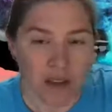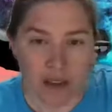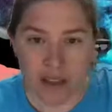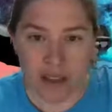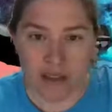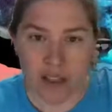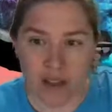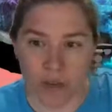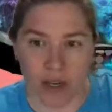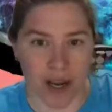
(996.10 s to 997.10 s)

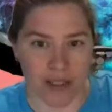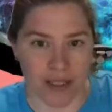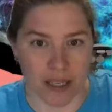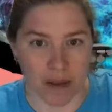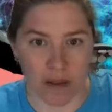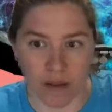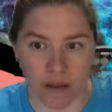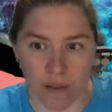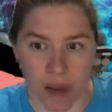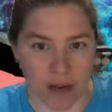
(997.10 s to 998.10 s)
that's what I see
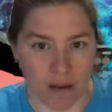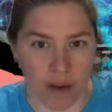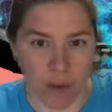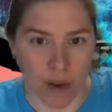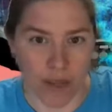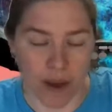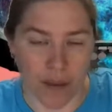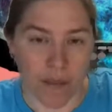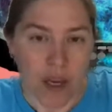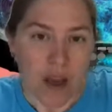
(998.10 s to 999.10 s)
the benefit with
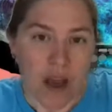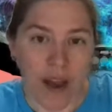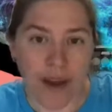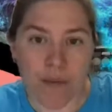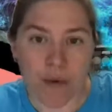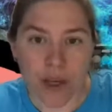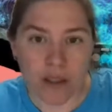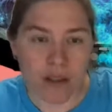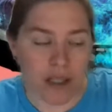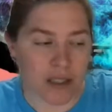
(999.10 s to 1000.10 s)
them. I
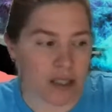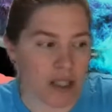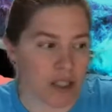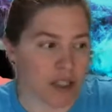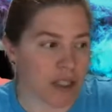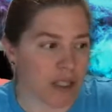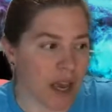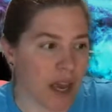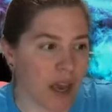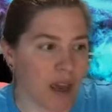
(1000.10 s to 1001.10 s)
wouldn't necessarily
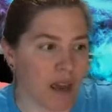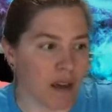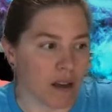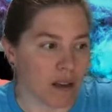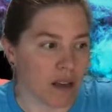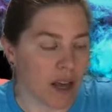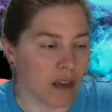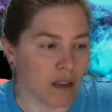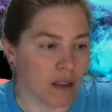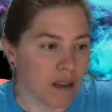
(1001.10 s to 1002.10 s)
say
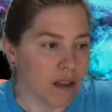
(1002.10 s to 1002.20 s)
like